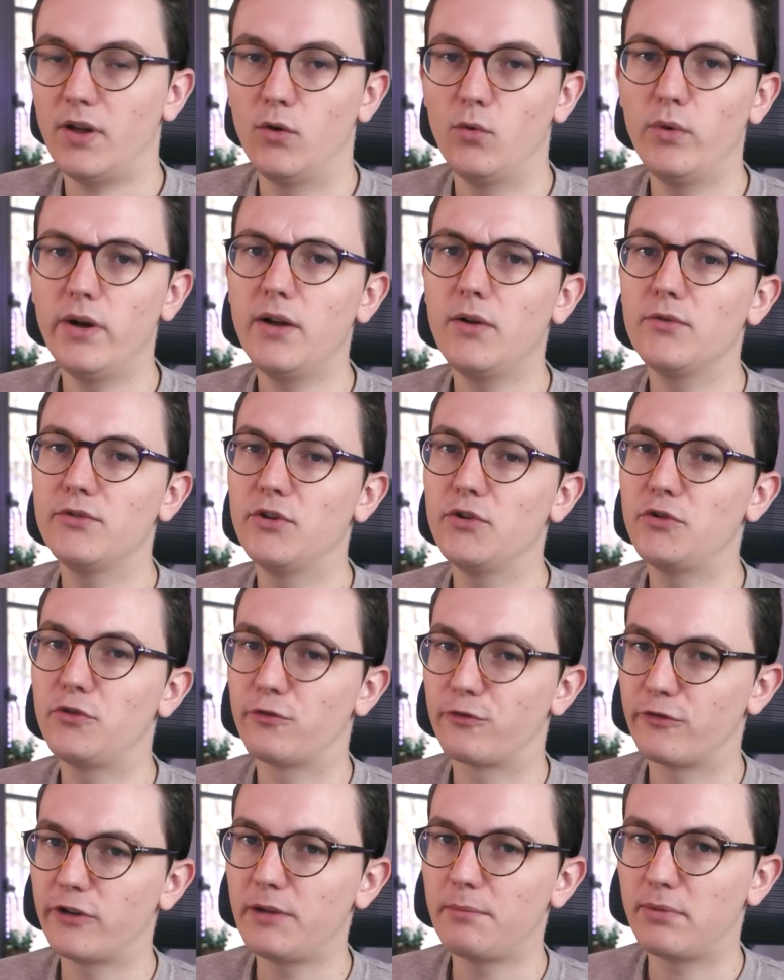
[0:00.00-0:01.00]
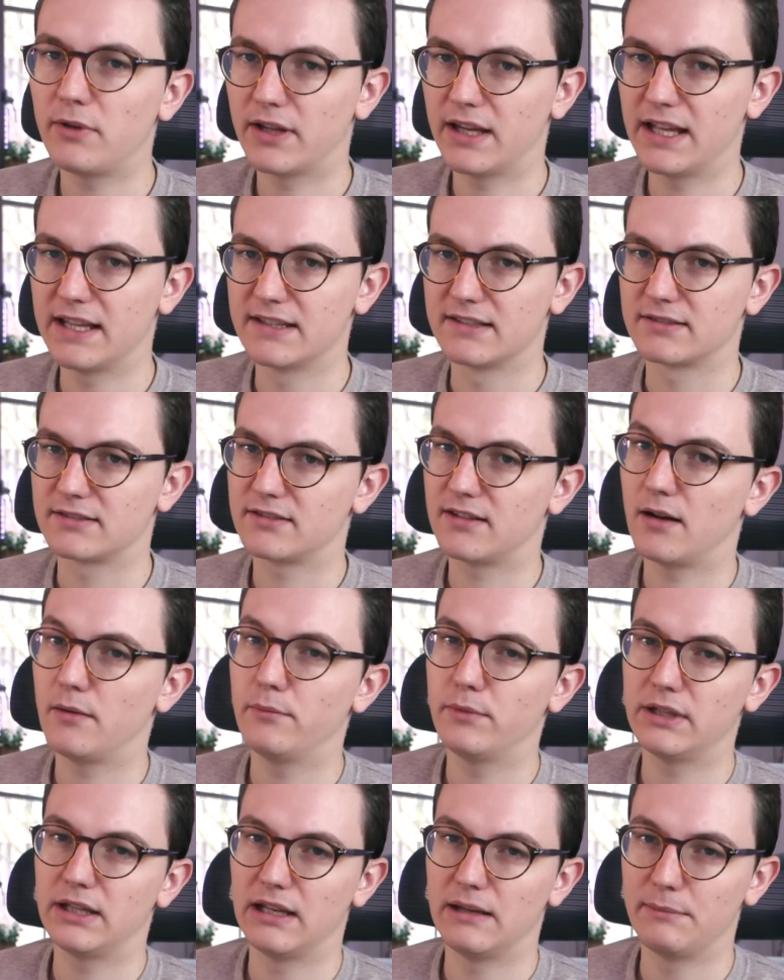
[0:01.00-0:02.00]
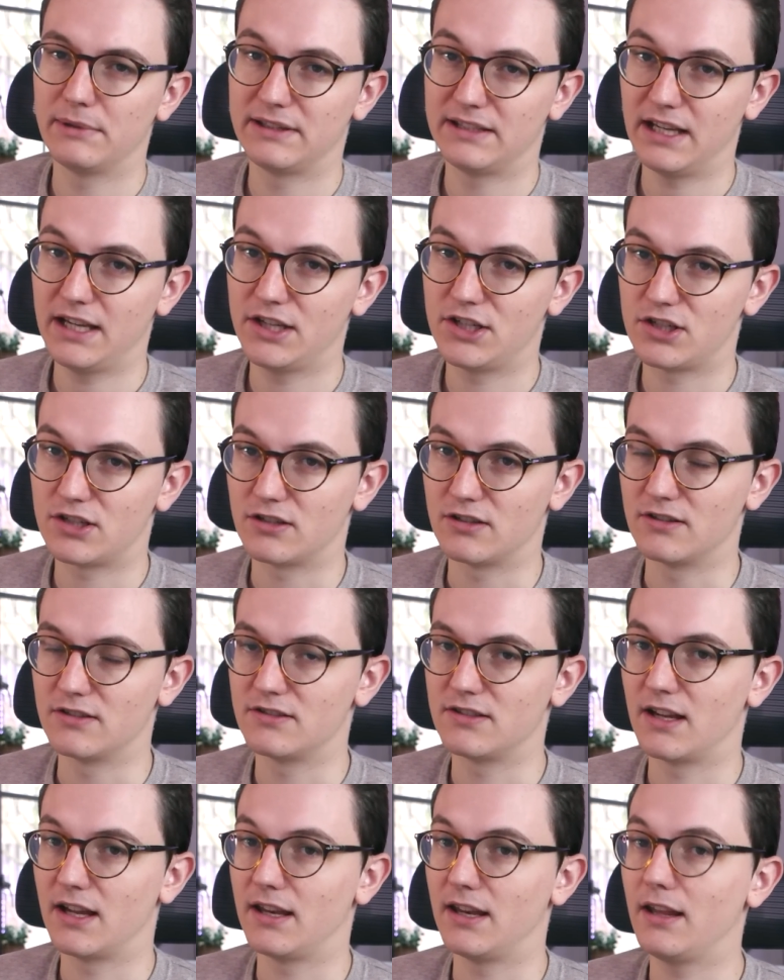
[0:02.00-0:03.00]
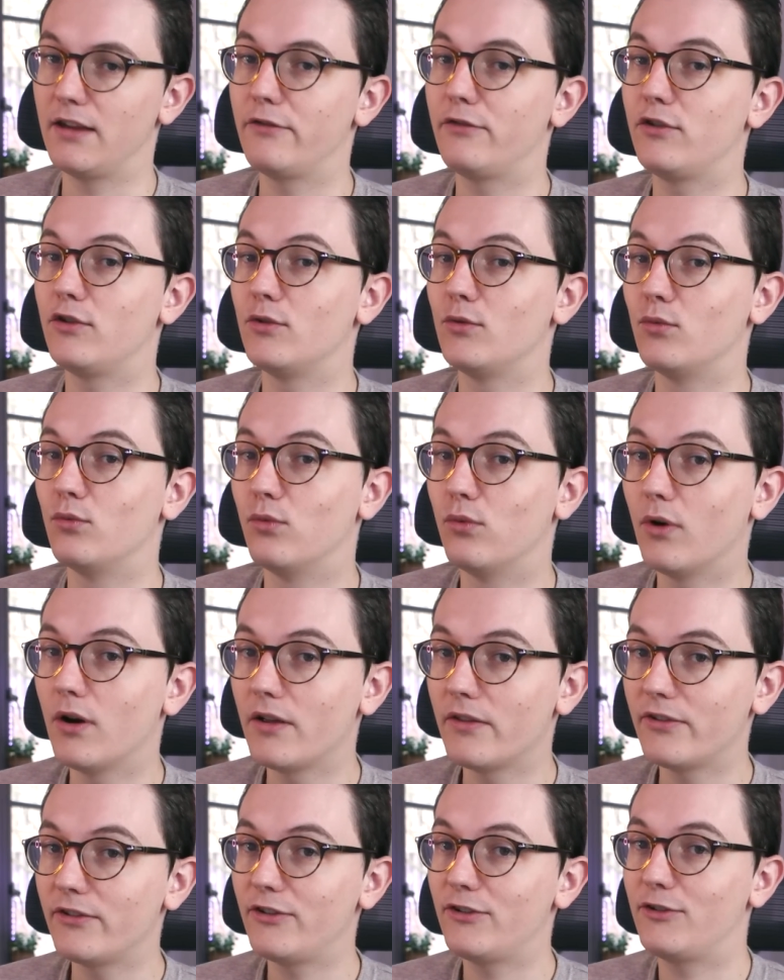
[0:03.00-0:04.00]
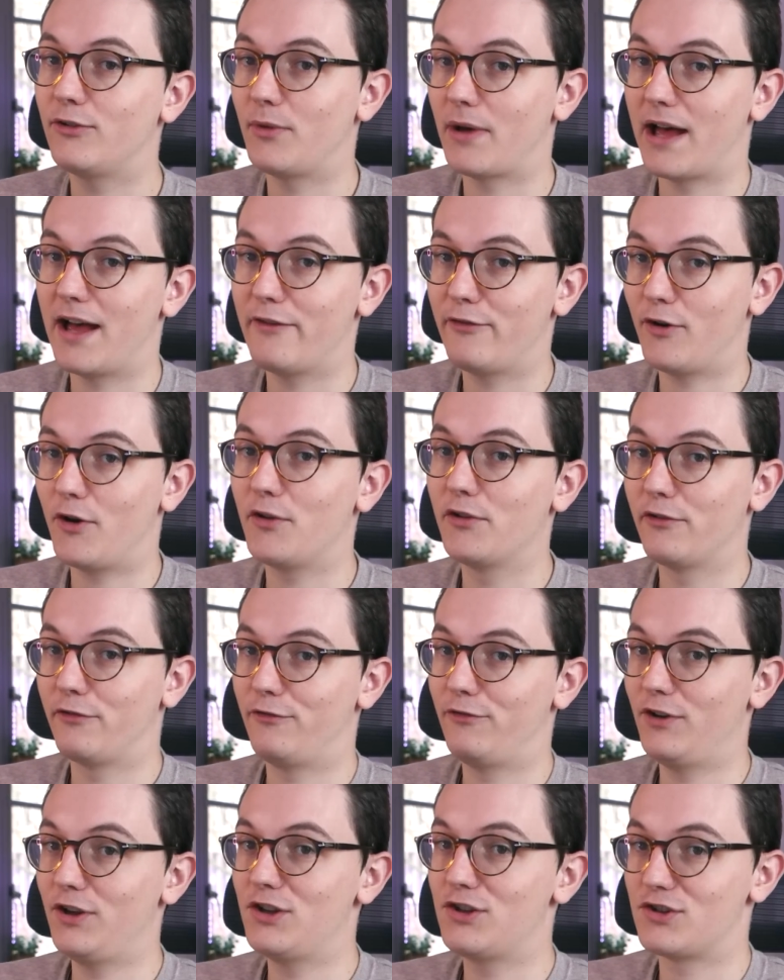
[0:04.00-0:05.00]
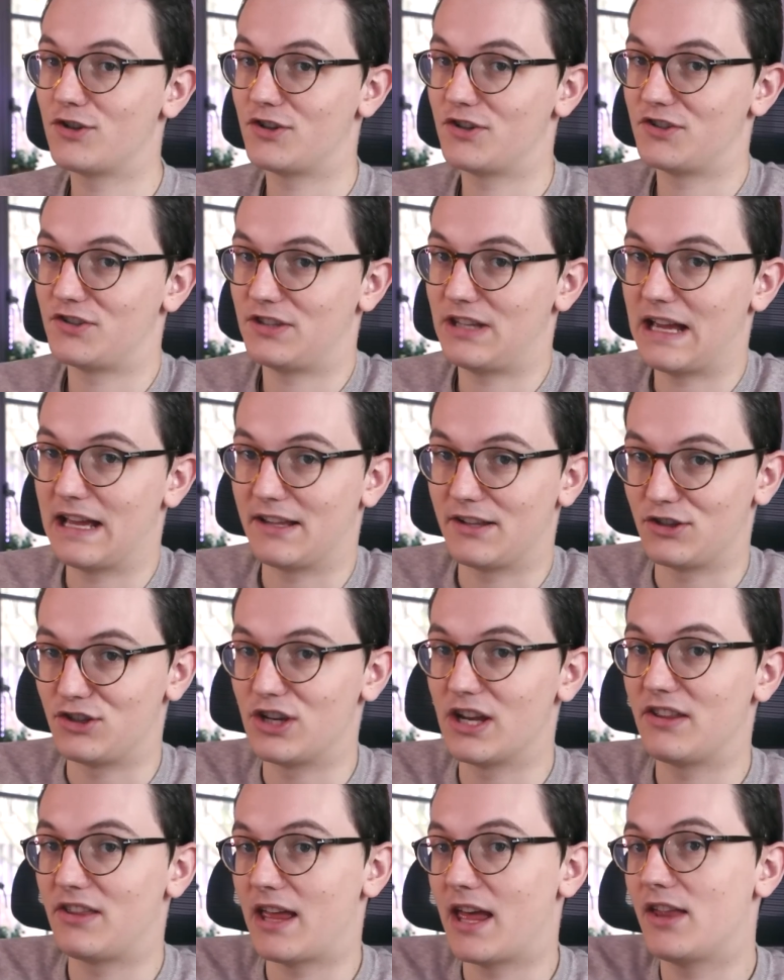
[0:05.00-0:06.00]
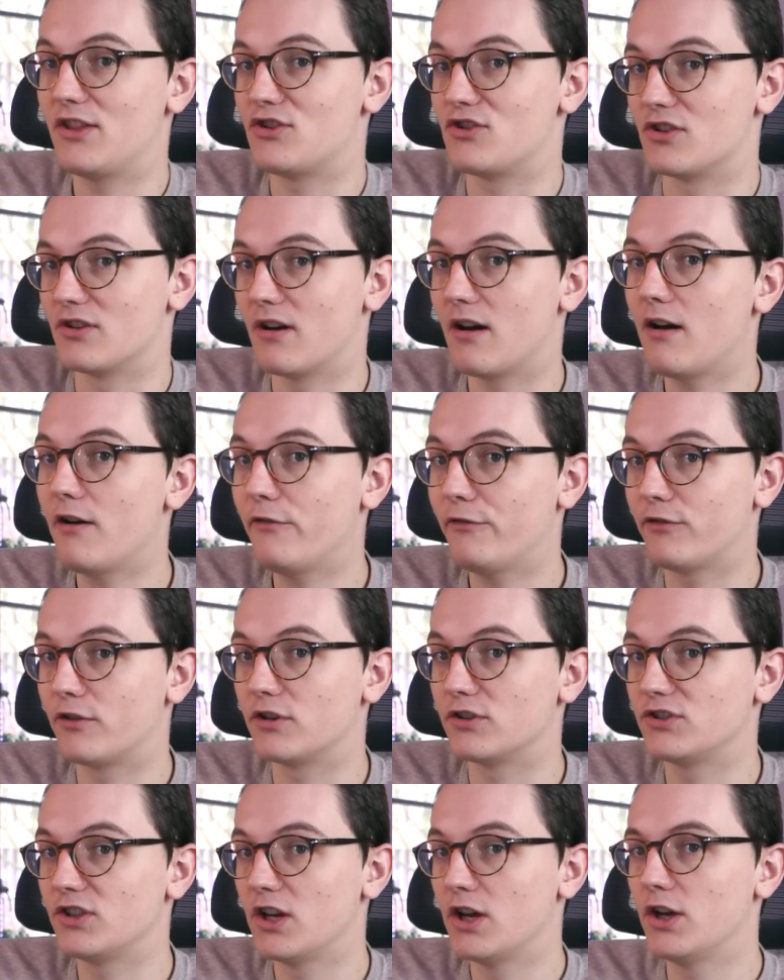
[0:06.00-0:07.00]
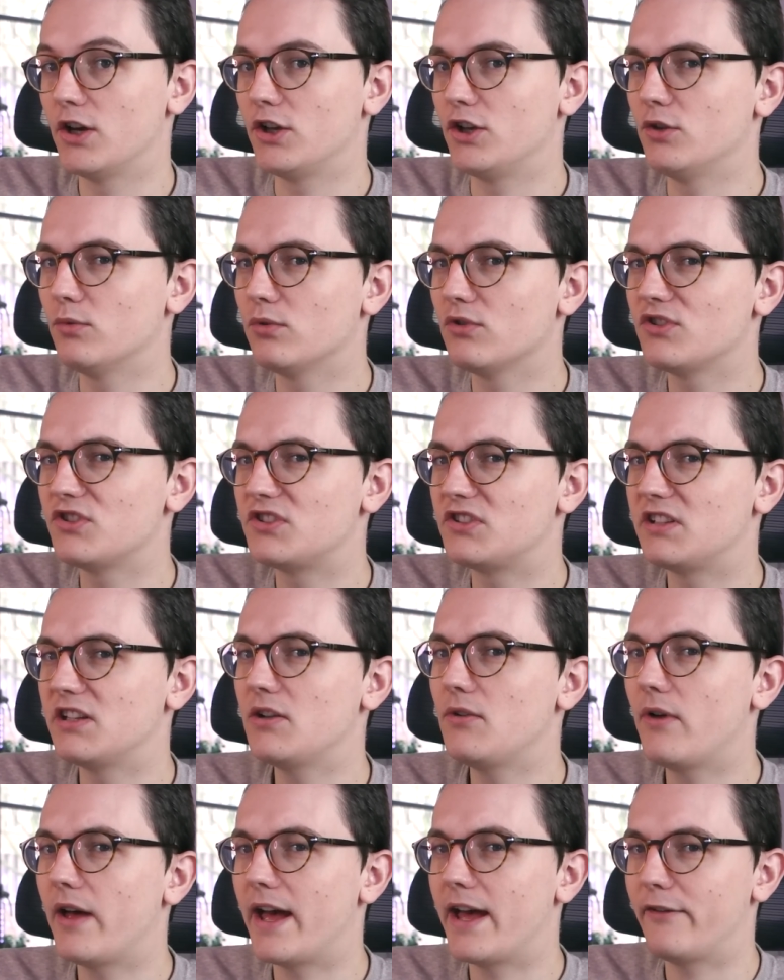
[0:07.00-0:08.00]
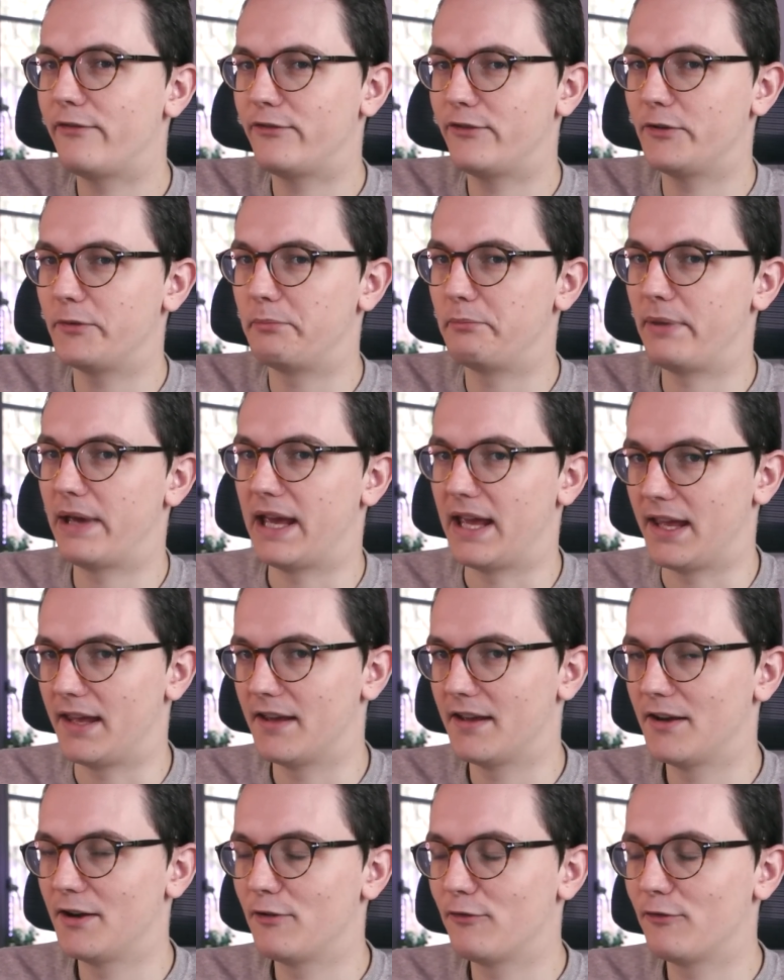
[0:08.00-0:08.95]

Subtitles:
Well, those free plugins come with limitations, and if you want to have all the features that Jet Engine offers, you will still have to pay.